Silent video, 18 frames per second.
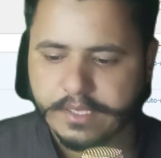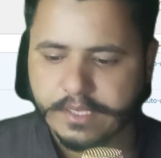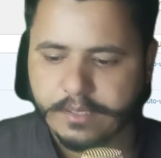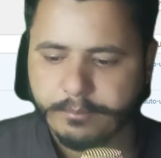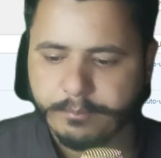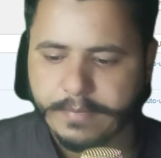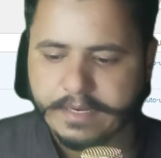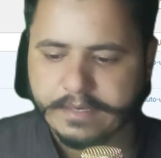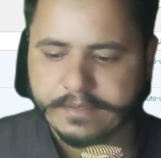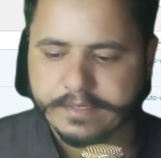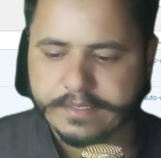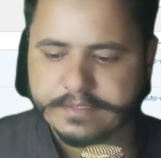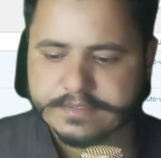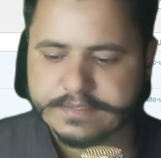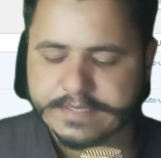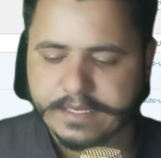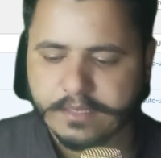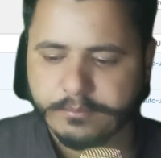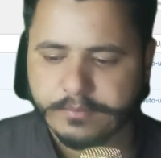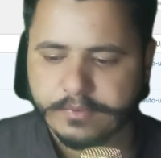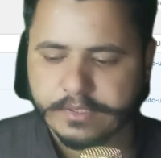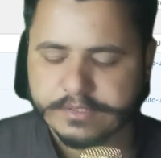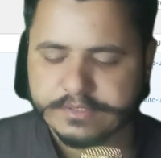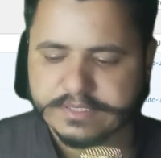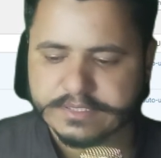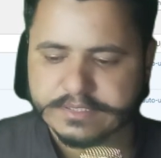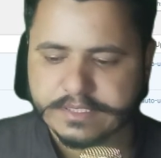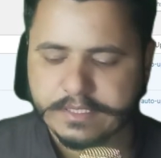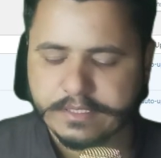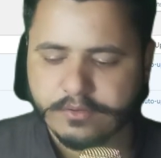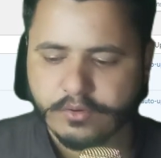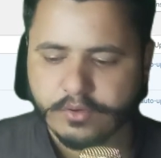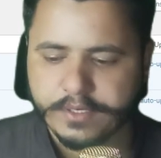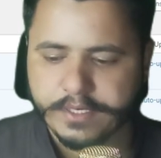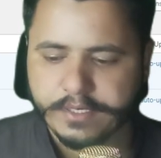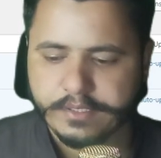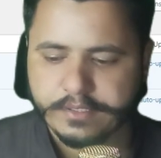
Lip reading: maintenance tab, just click on it.